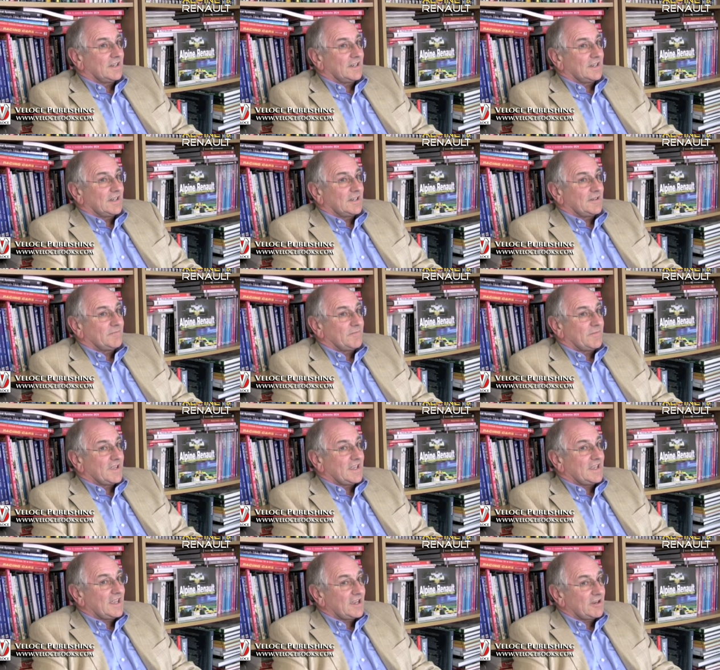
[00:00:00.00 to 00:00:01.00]
um,
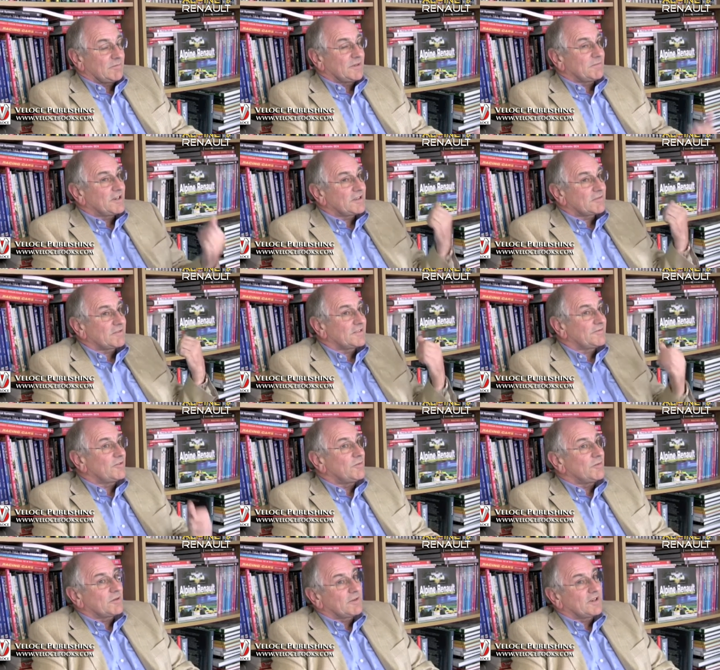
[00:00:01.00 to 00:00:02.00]
he helped me both with the
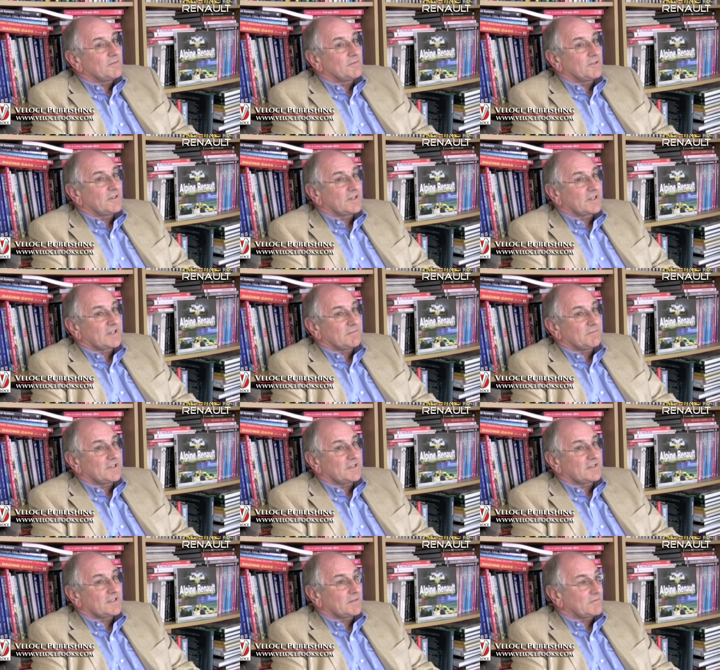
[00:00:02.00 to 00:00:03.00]
Formula One book
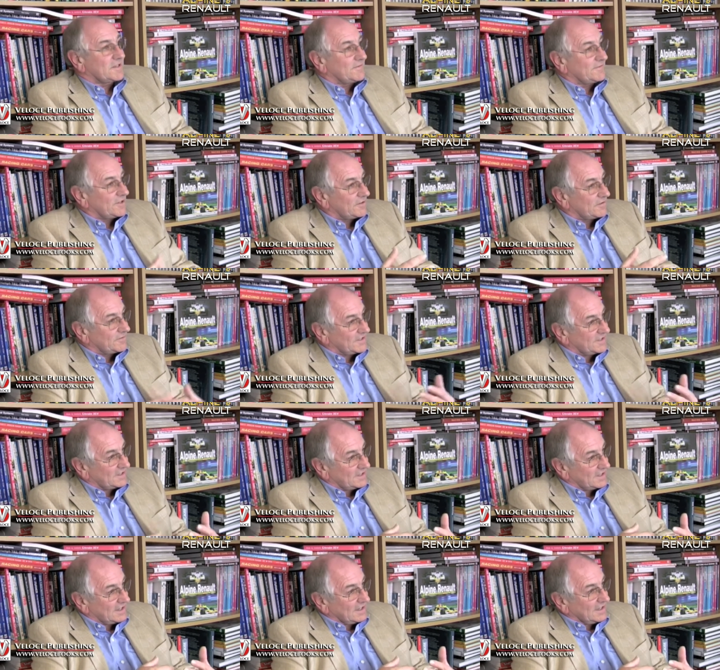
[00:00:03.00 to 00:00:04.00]
because he was involved in
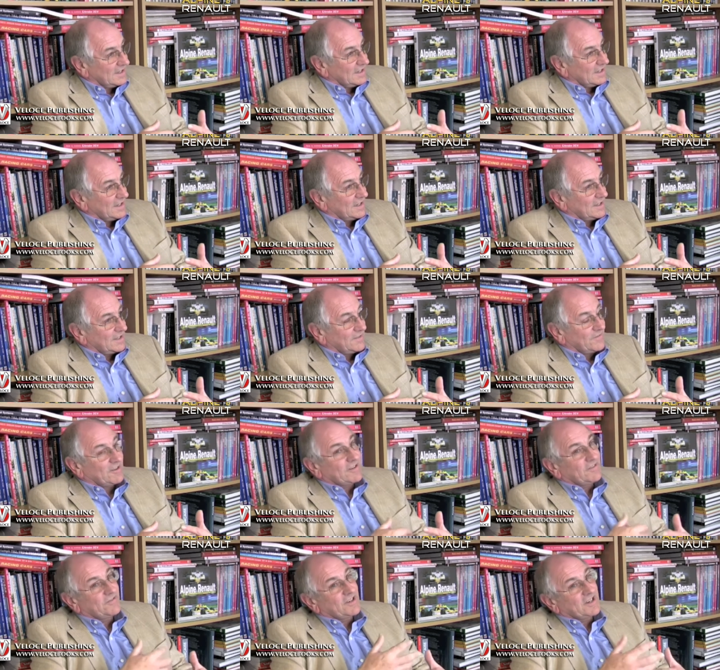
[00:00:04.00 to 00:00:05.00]
the uh, the
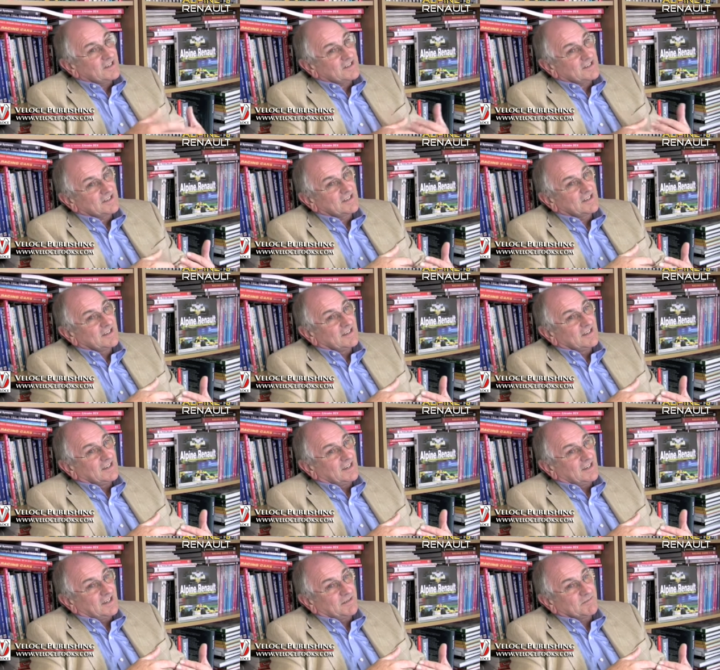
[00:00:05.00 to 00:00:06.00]
very first
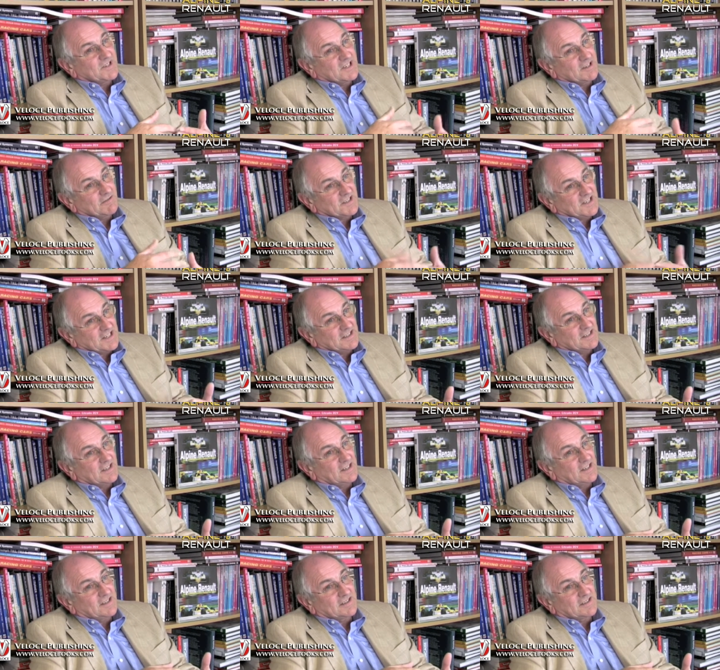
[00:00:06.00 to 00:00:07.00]
um, single-seater
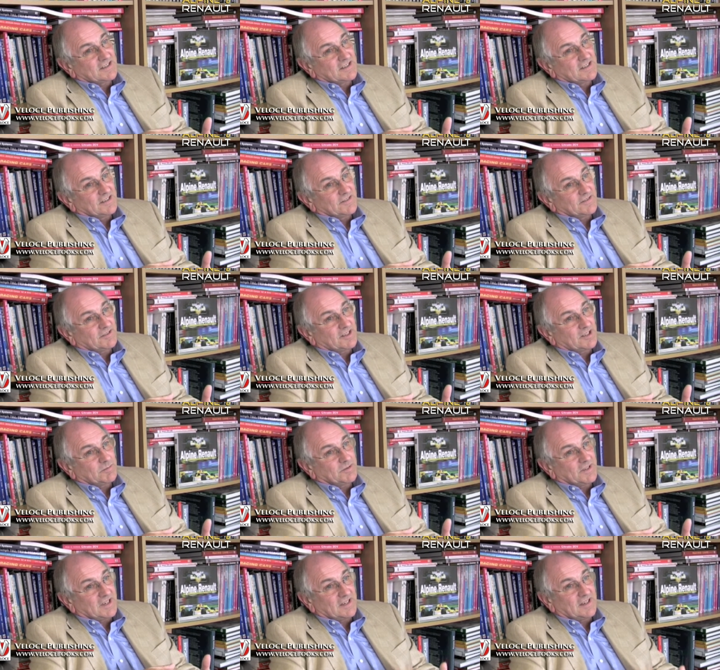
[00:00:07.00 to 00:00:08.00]
cars for
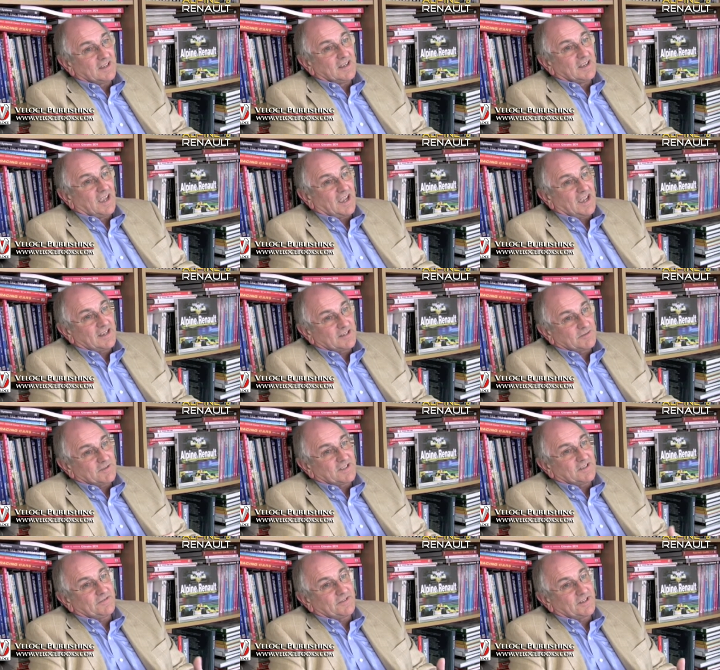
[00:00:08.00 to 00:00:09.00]
Alpine and
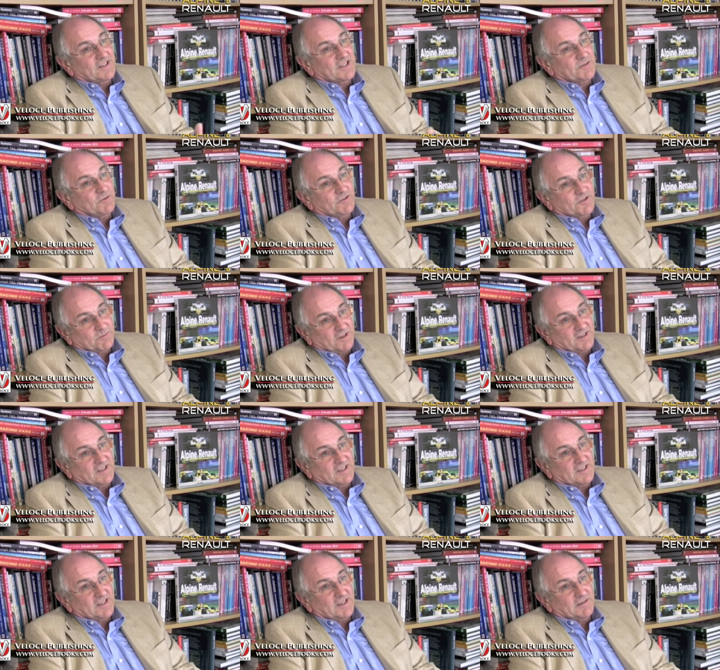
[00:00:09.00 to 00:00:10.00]
with the first sports
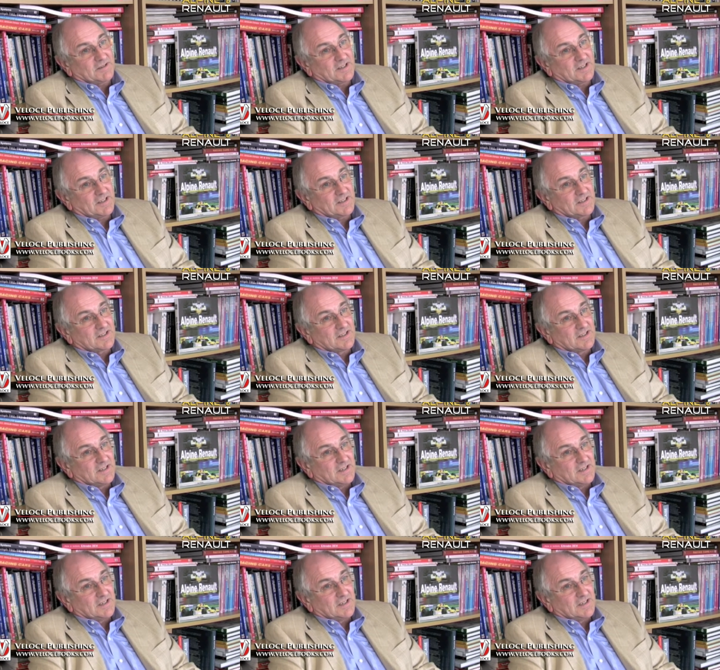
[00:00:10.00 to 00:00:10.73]
prototype cars.